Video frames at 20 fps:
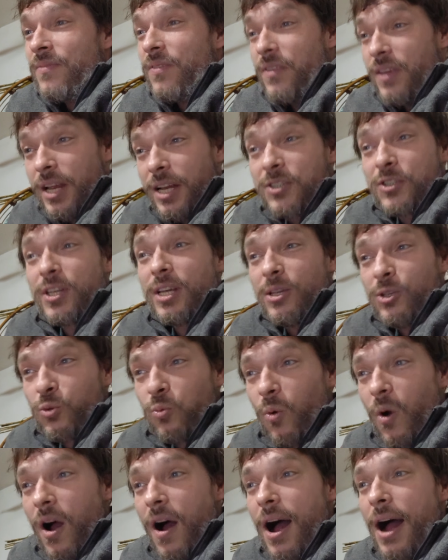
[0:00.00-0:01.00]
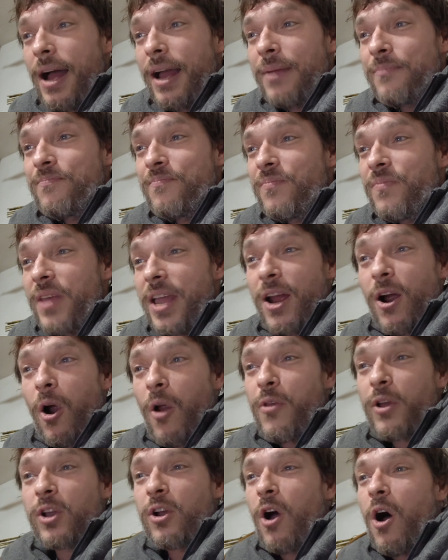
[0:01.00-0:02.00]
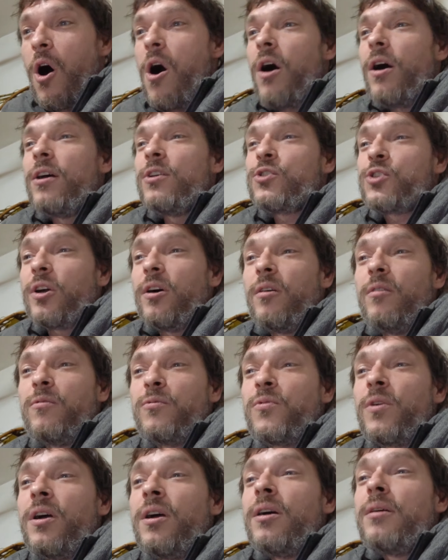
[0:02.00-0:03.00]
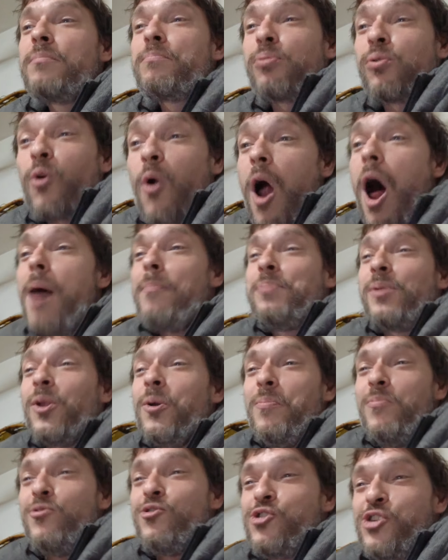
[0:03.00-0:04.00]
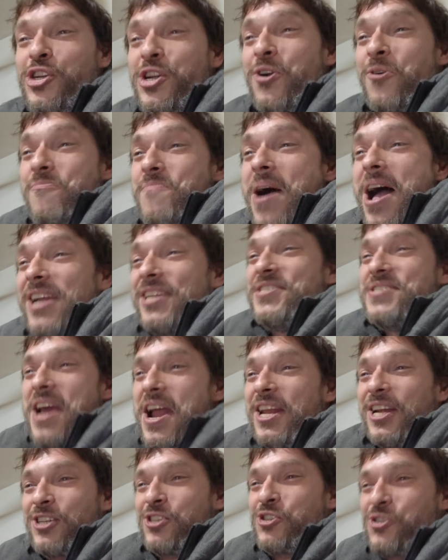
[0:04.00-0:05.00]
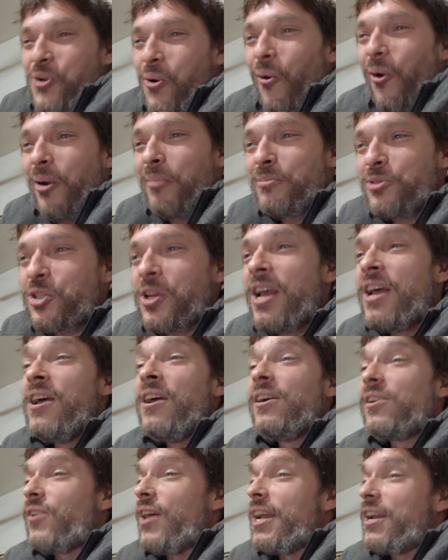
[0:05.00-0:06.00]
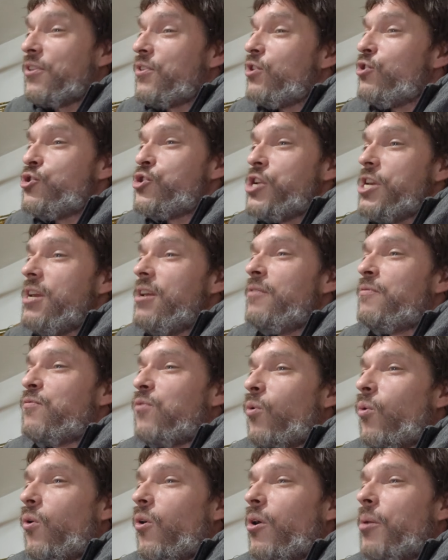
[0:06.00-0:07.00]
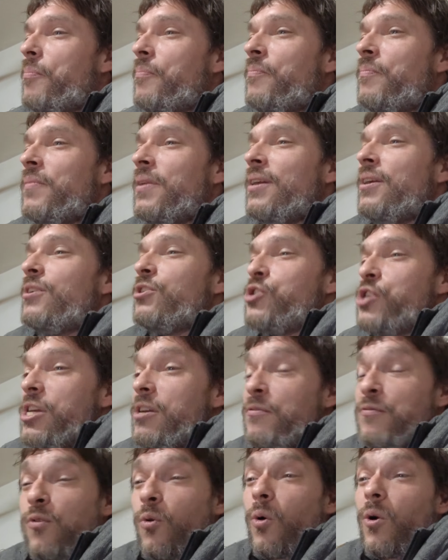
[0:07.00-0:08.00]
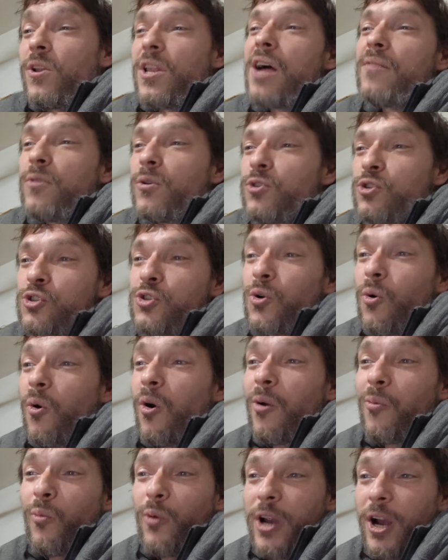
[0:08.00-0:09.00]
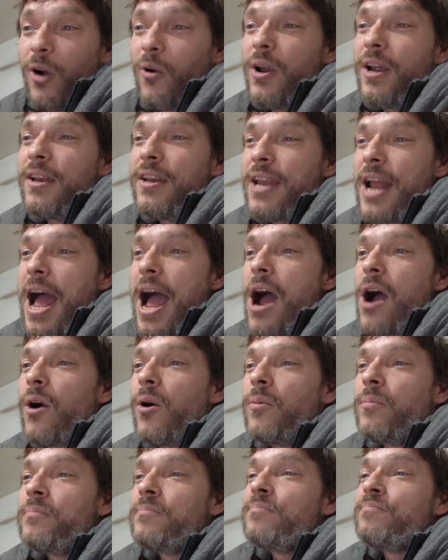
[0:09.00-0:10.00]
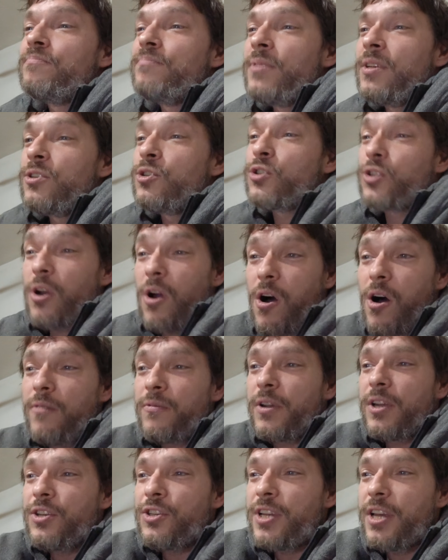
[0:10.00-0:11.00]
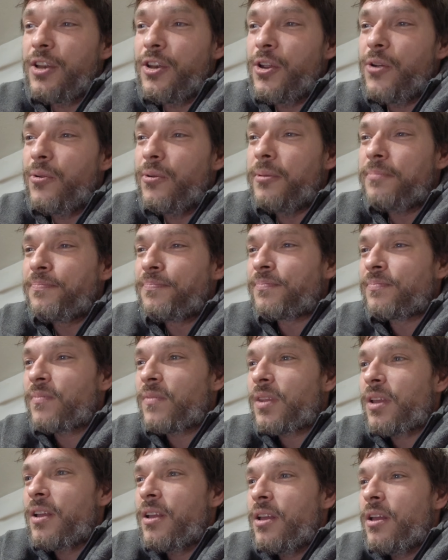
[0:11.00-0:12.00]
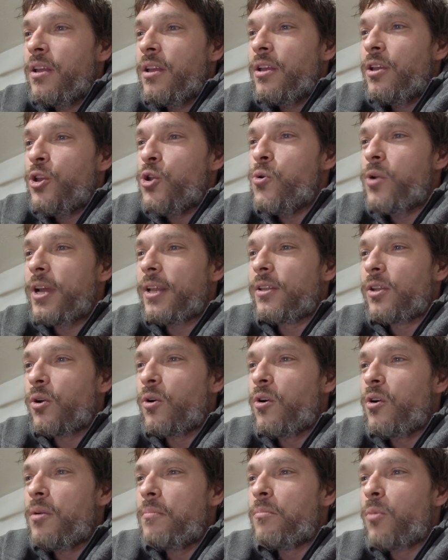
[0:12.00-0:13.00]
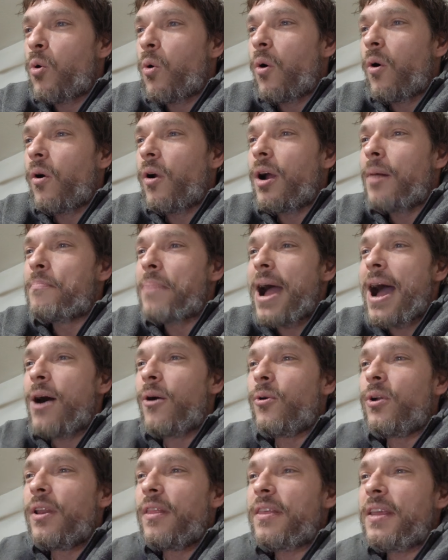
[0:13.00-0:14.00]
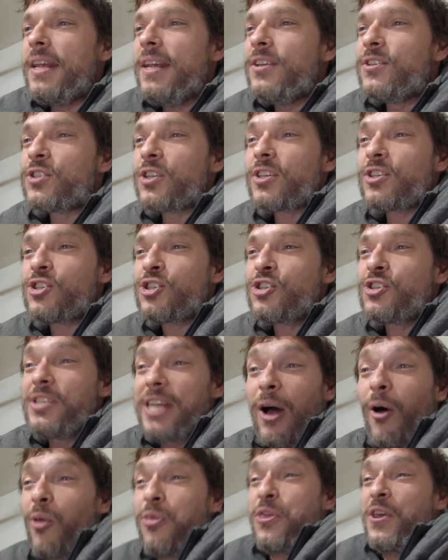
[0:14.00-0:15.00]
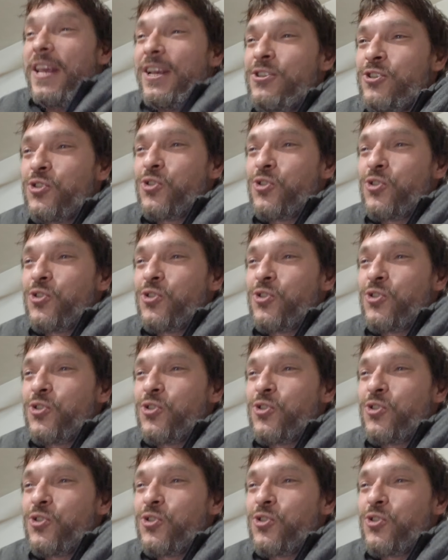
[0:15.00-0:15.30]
This is why they are the cause of problem geomagnetic storms like the G form G4 level storm we are in now. Skov continued you can learn more about these stealthy